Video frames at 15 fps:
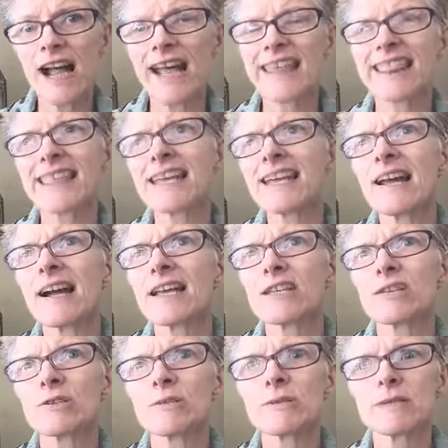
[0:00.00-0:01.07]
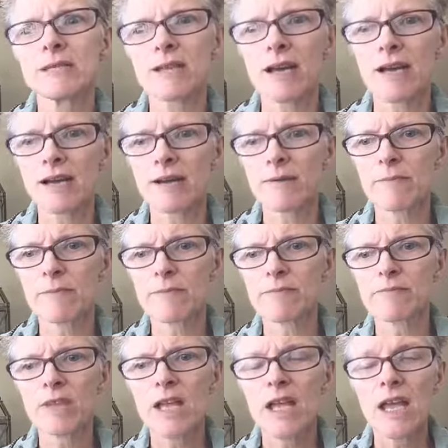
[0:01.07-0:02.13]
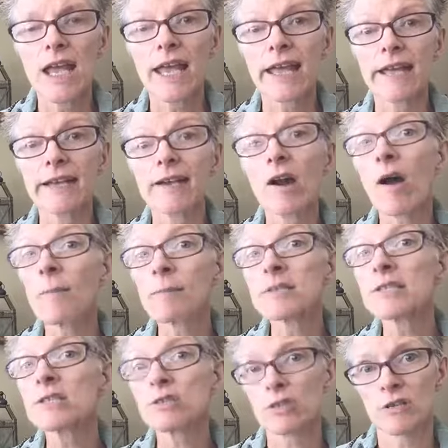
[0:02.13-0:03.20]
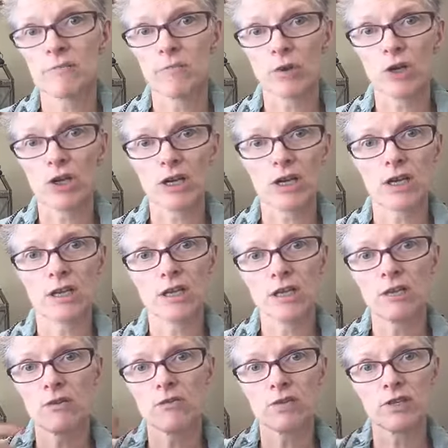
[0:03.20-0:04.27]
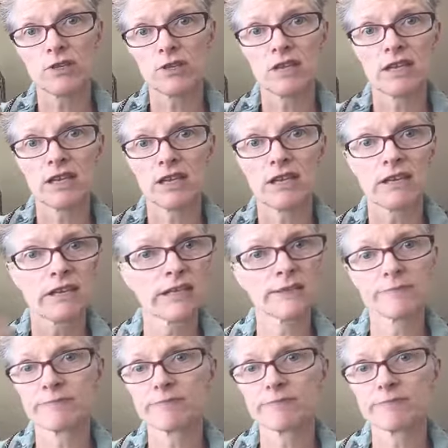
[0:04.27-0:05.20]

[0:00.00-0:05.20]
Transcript: I think I used a composition book, that you can get at